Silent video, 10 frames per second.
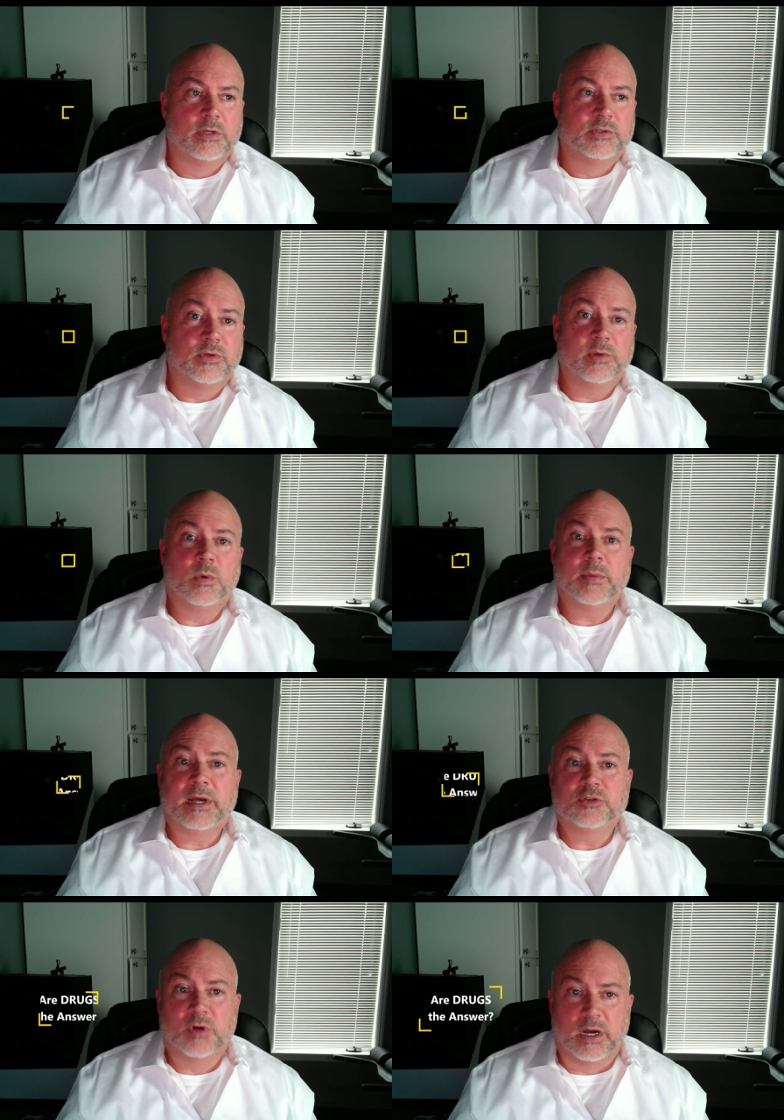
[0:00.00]
So then what
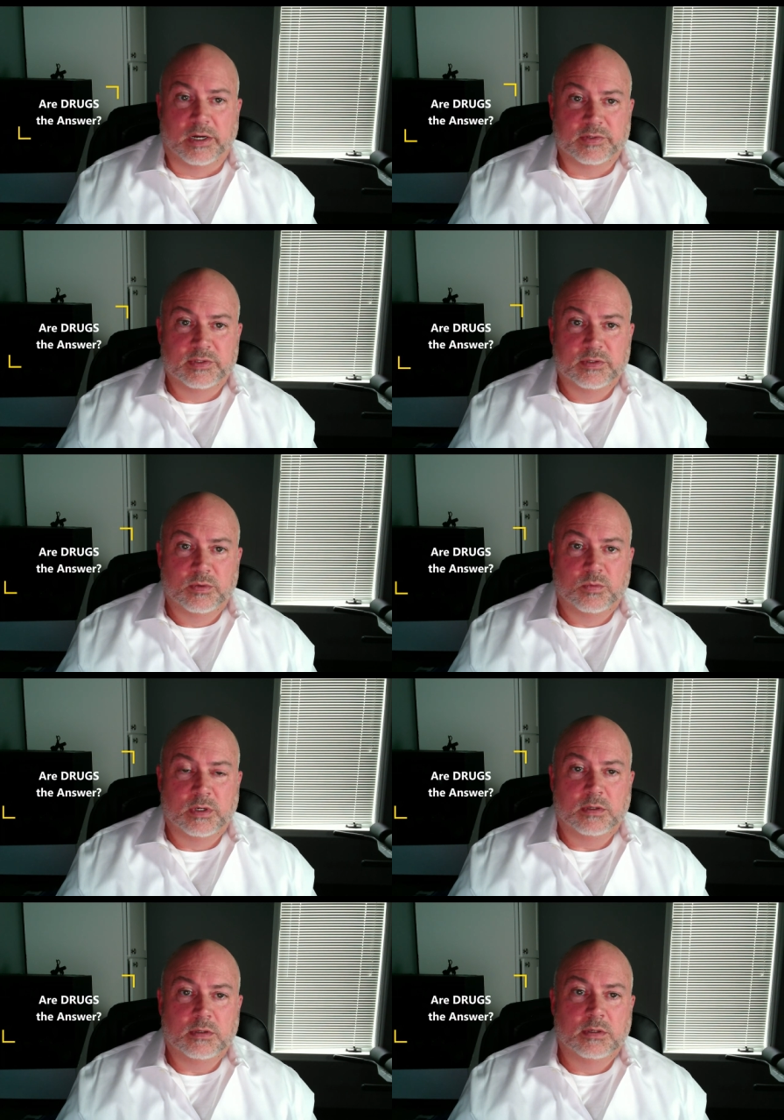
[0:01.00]
about drugs?
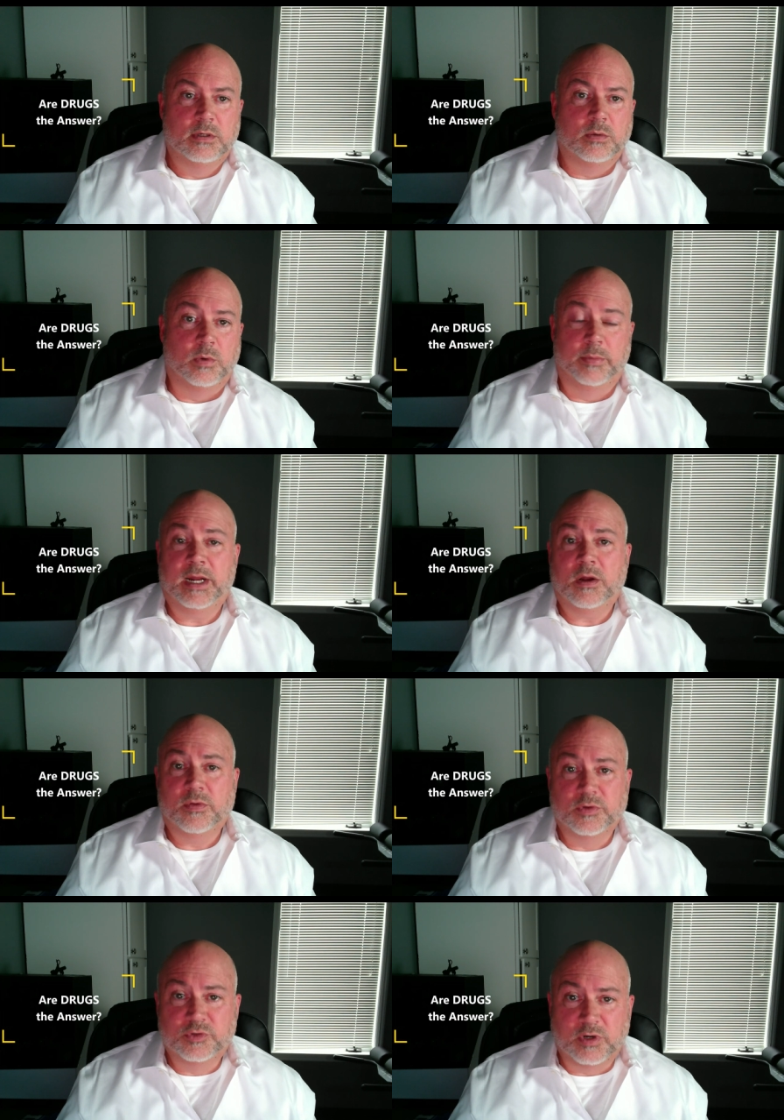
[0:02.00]
Well, what about
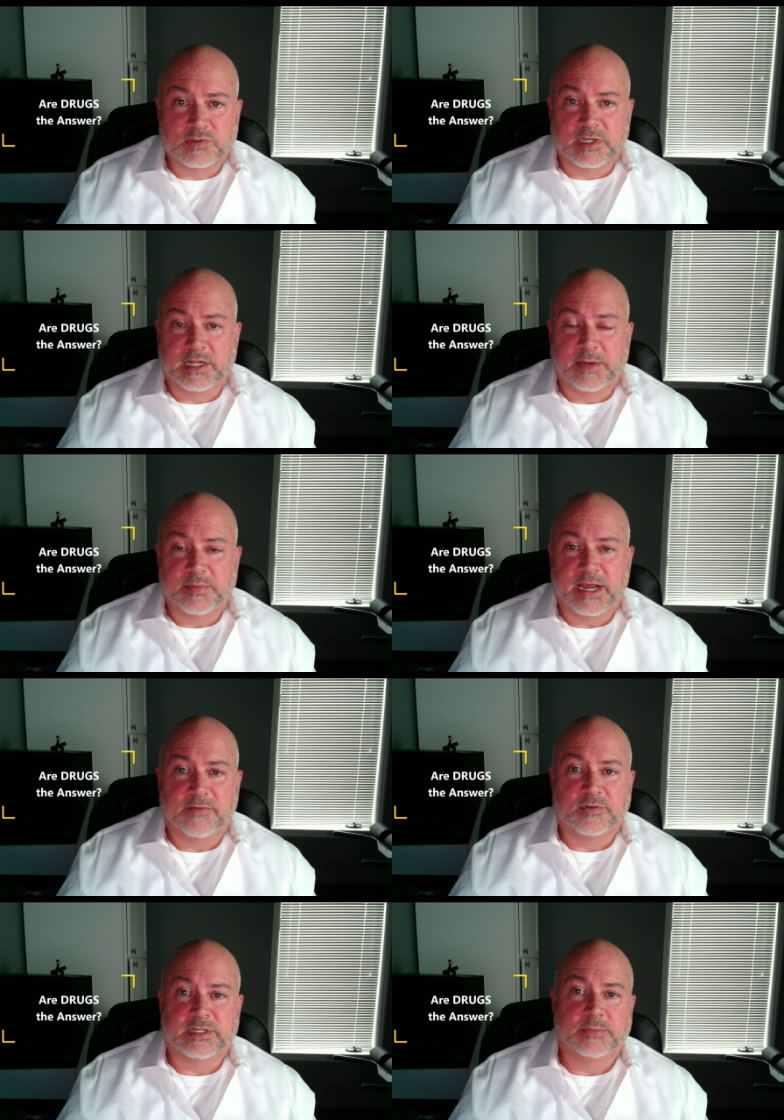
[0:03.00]
all those drugs they claim to
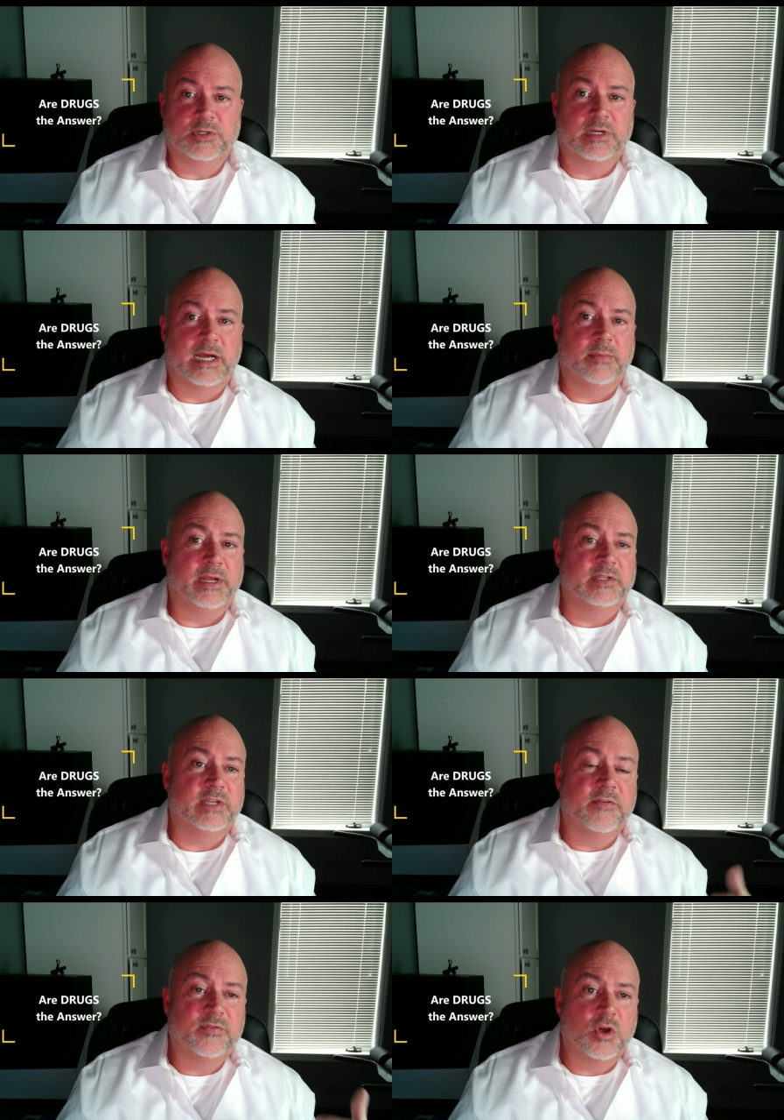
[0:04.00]
have for type two
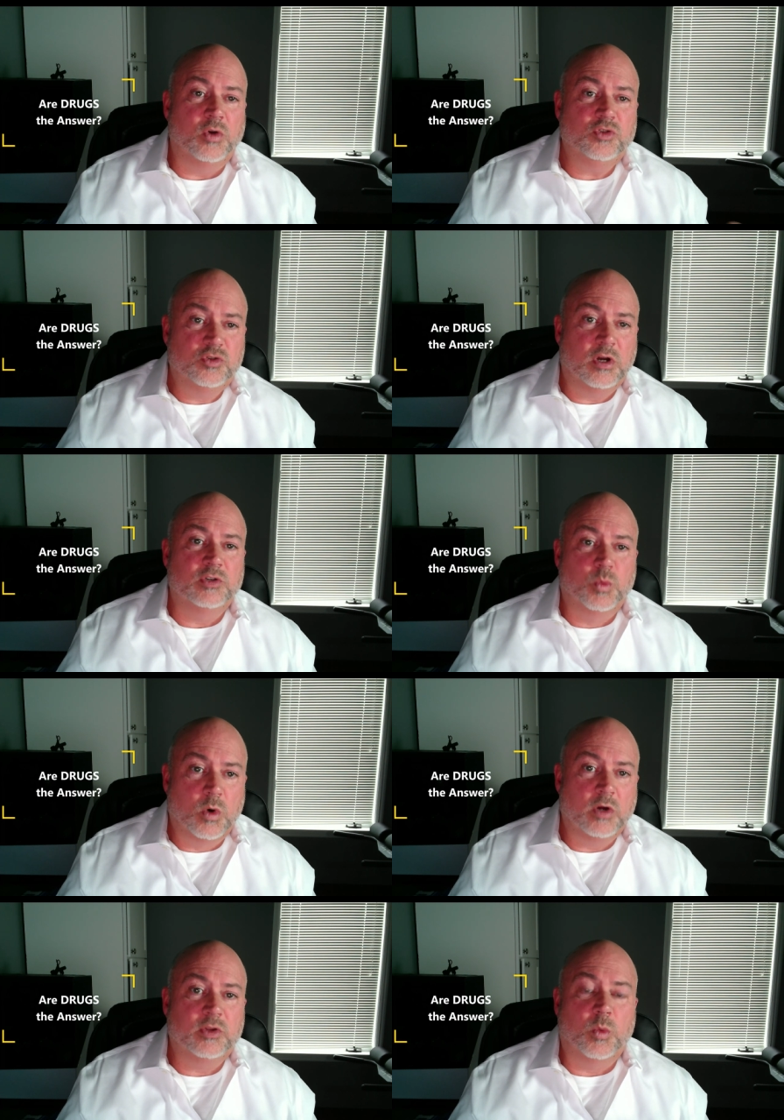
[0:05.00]
diabetes? If those drugs
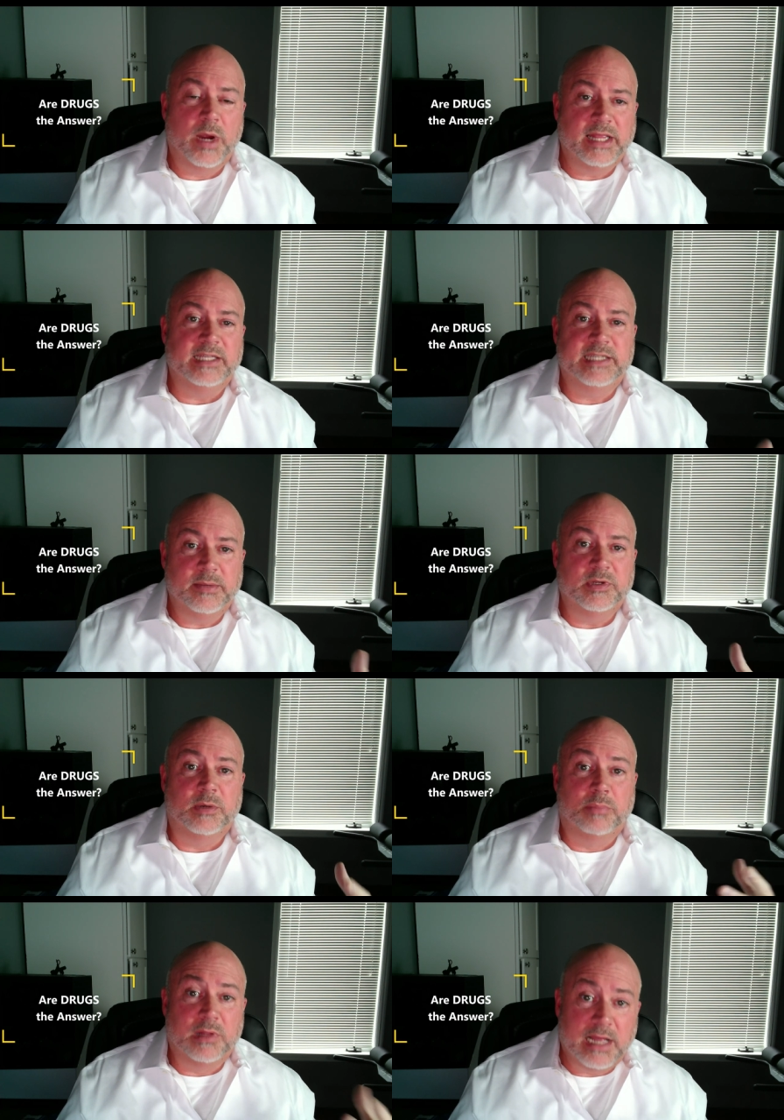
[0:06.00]
work the way they seem to
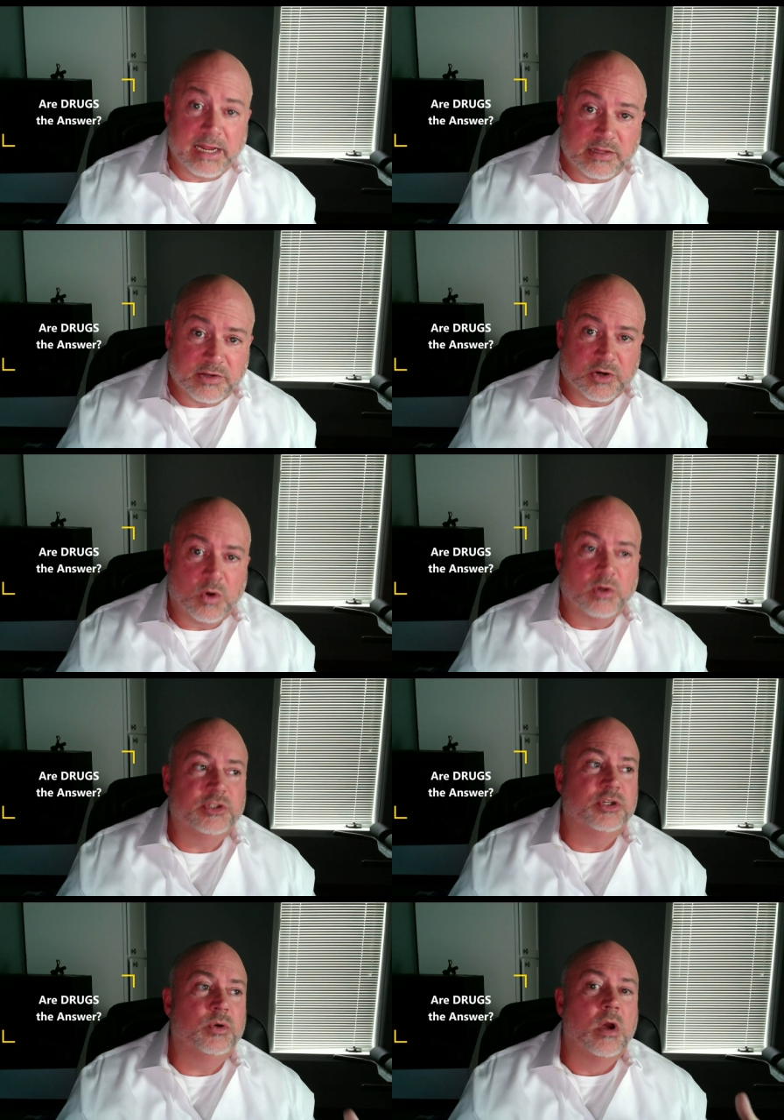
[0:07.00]
imply that they're going
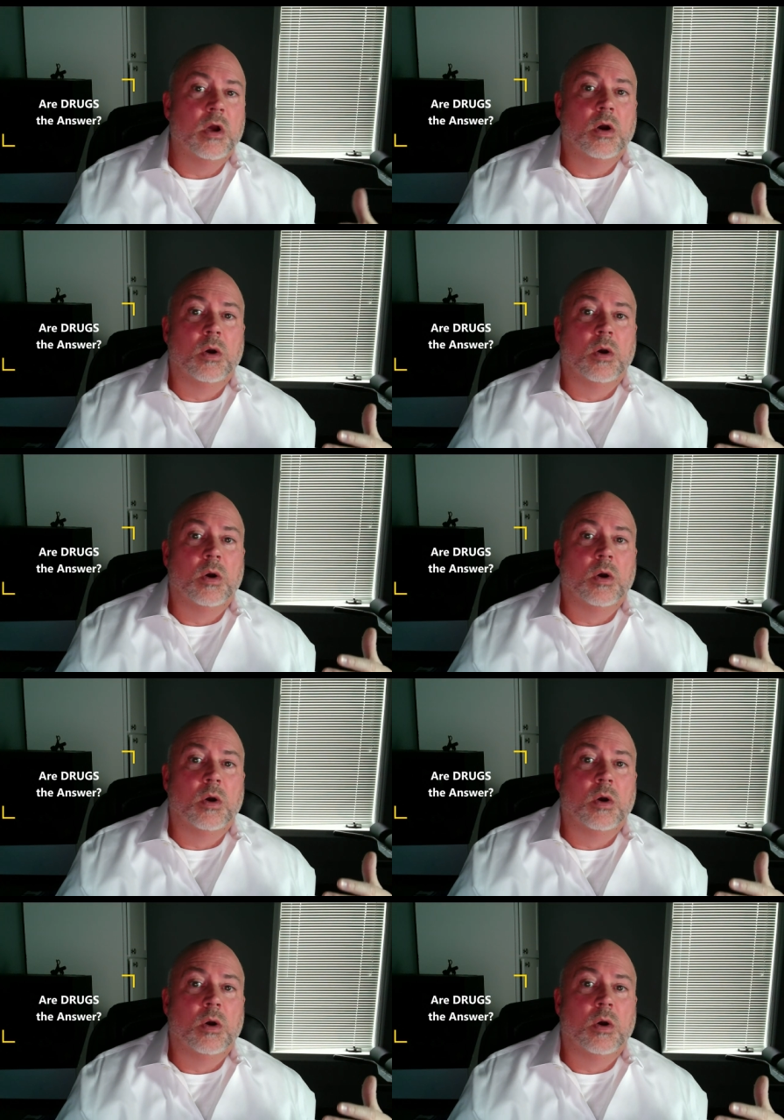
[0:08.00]
to,